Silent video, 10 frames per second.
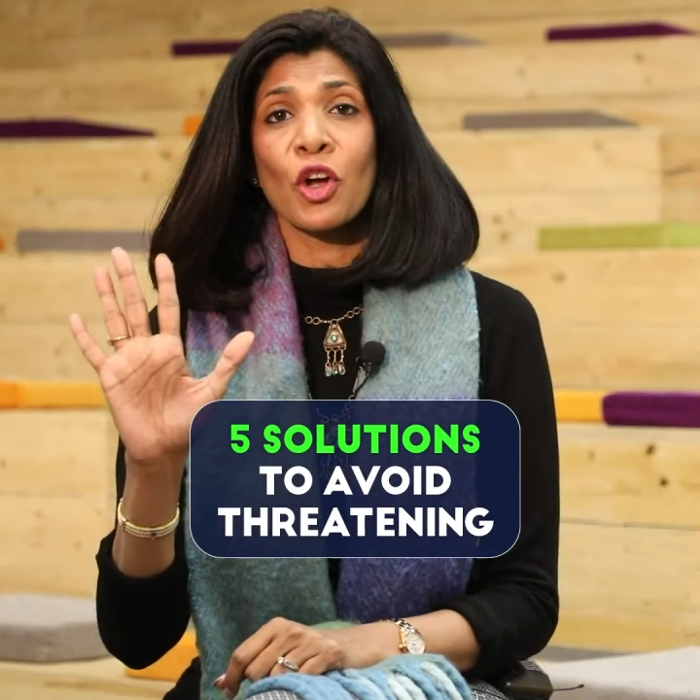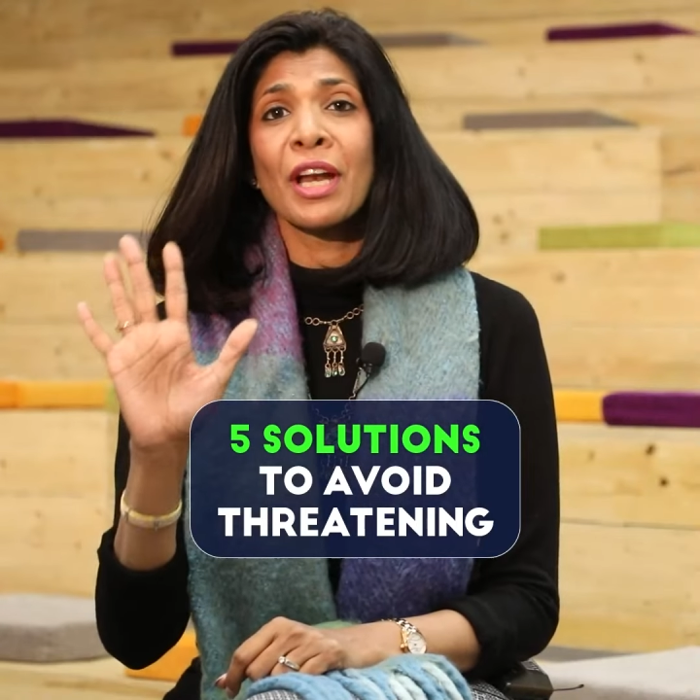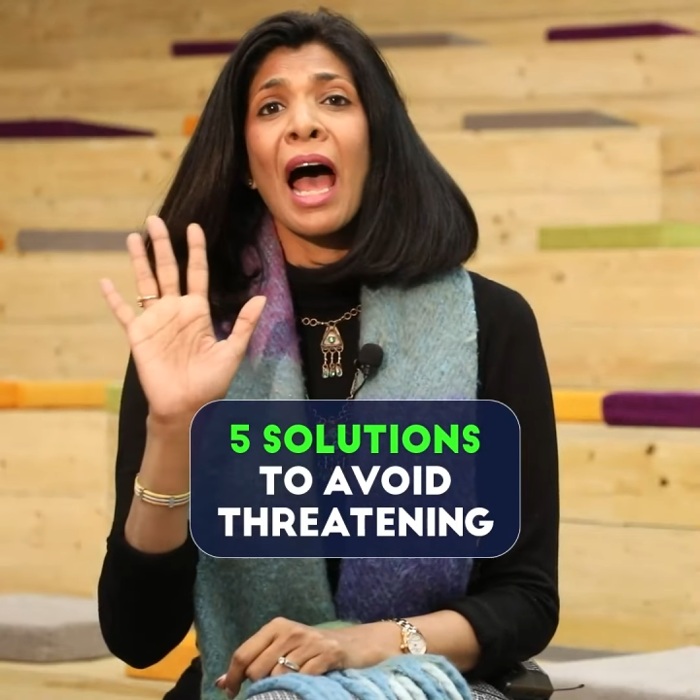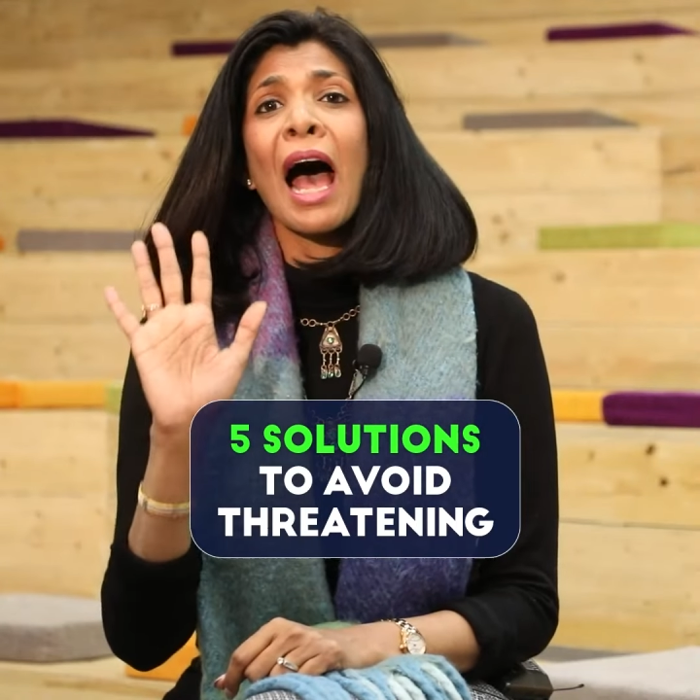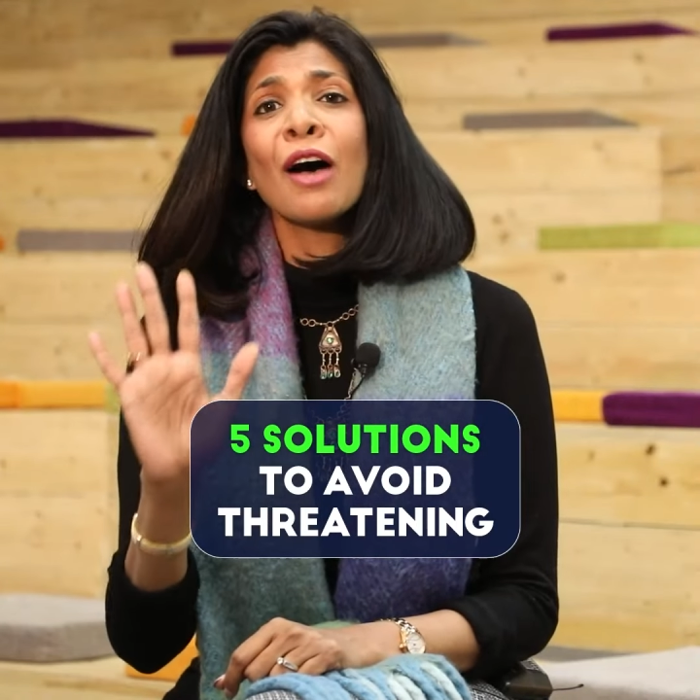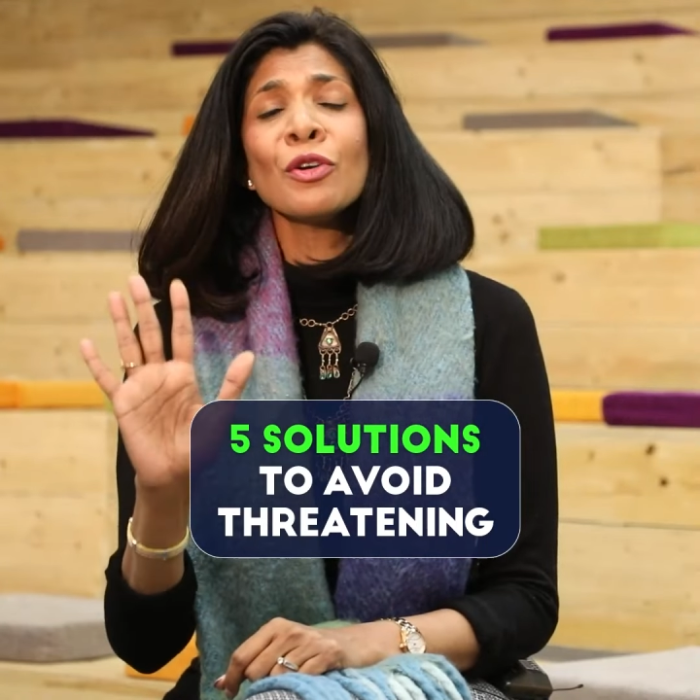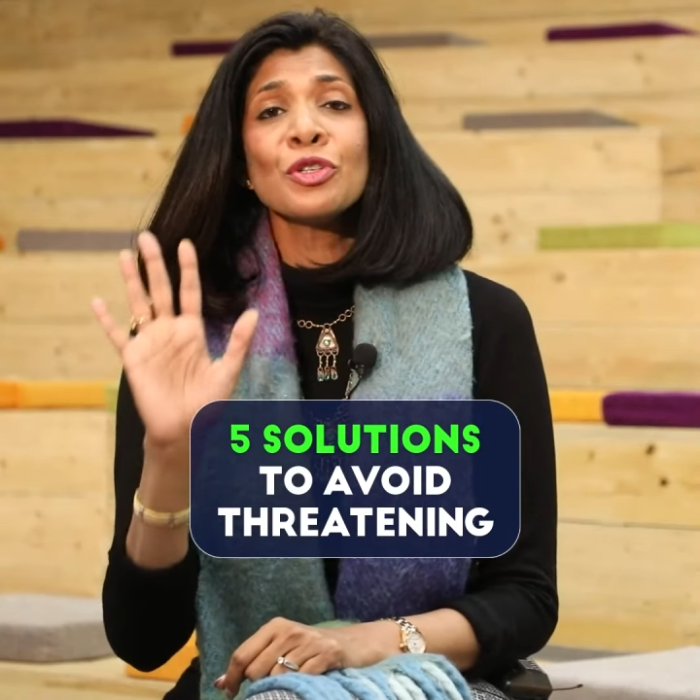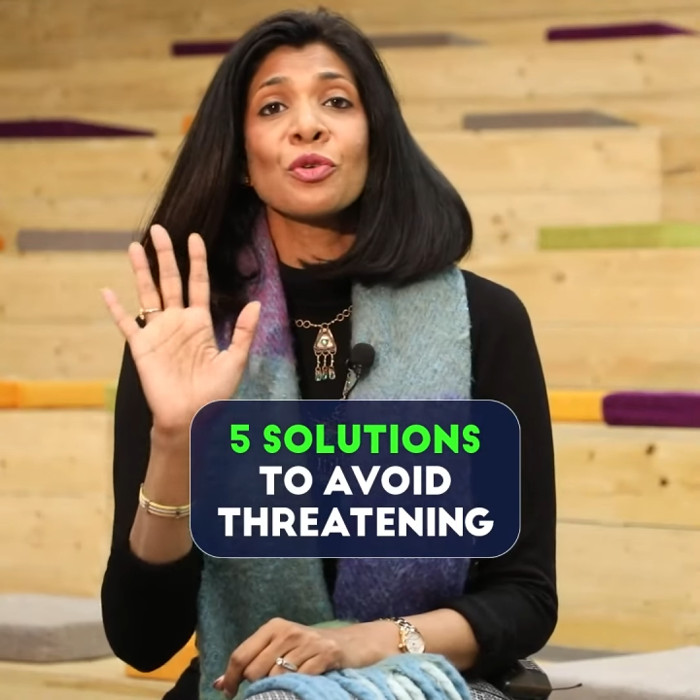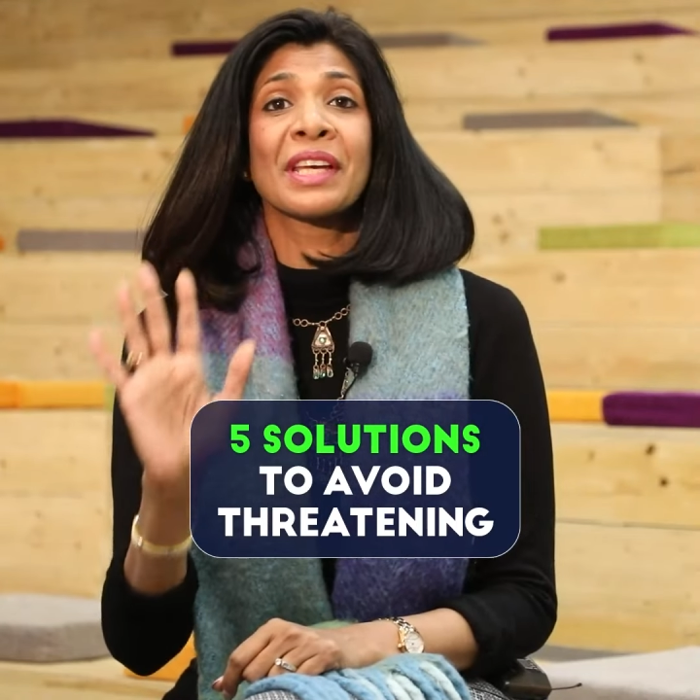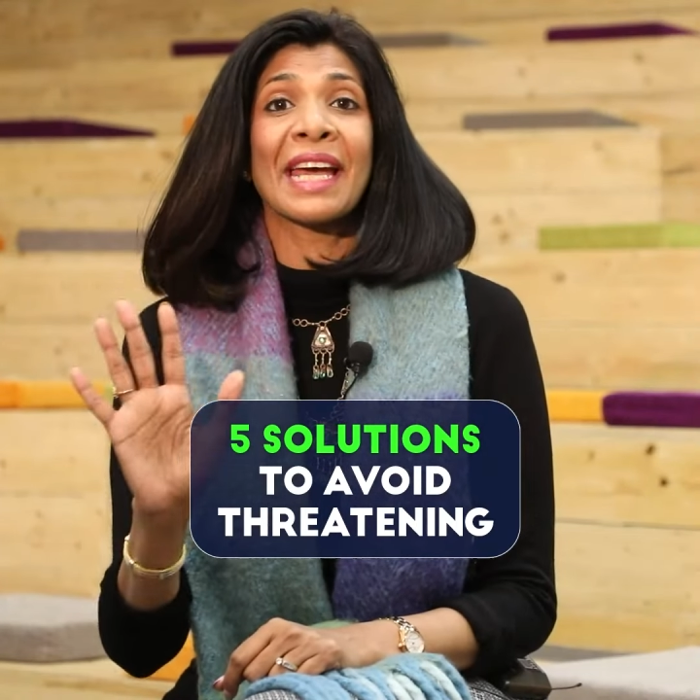on how
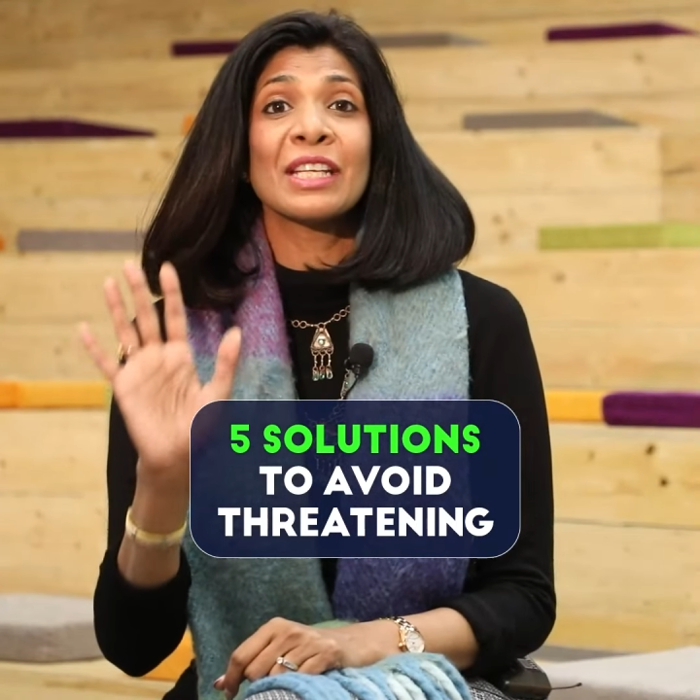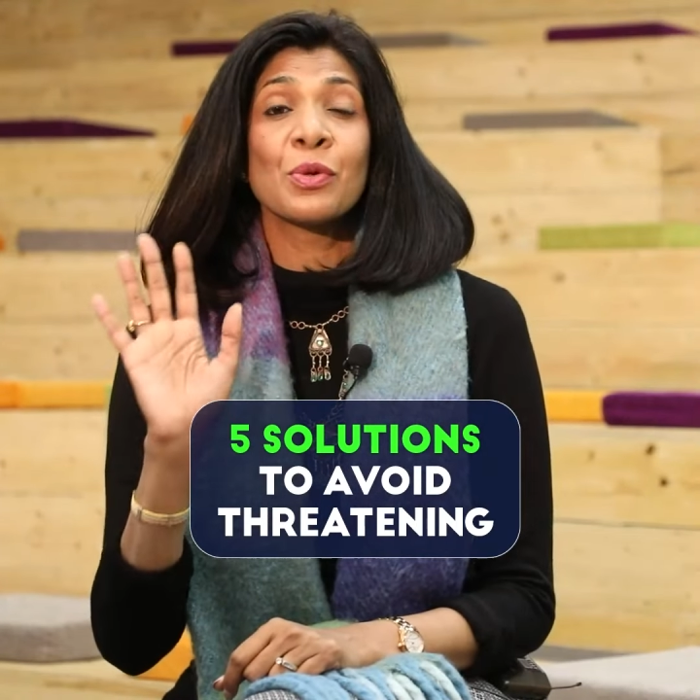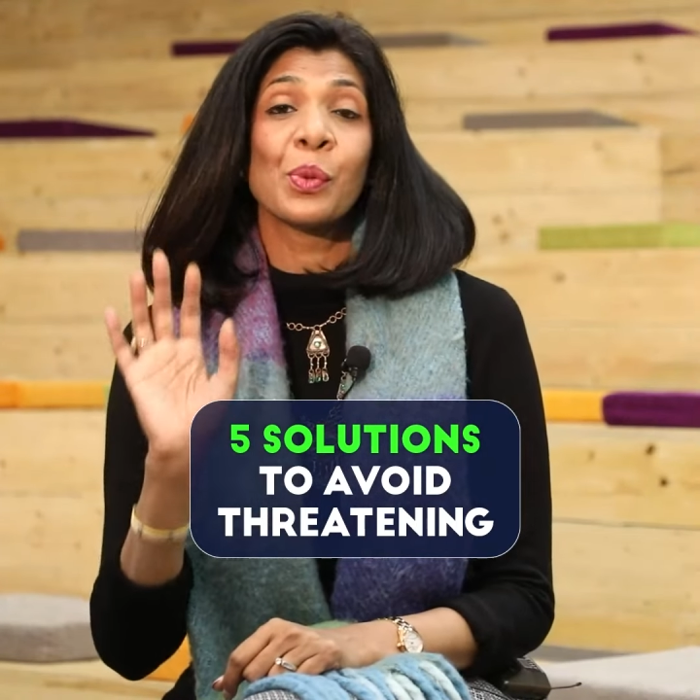to get